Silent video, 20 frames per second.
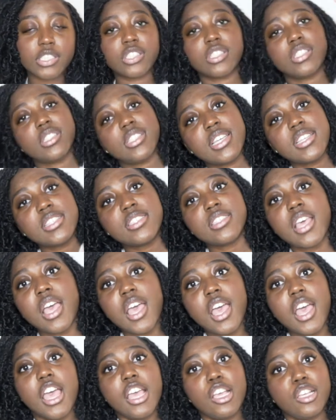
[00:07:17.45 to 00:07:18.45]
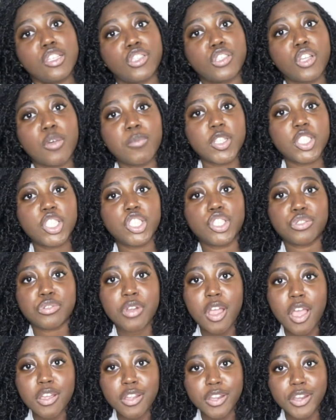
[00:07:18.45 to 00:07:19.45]
She is so much
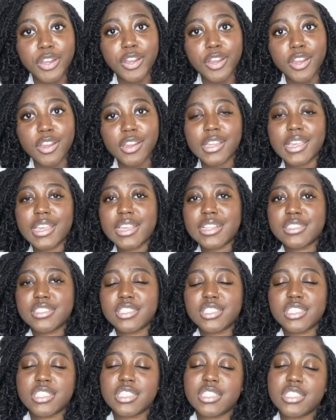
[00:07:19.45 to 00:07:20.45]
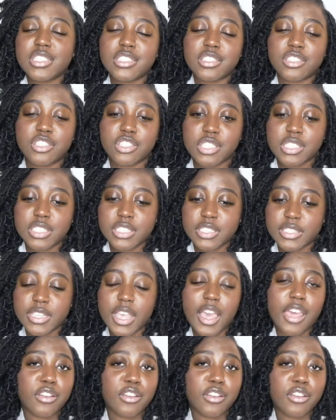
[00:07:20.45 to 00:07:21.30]
stronger and she's just,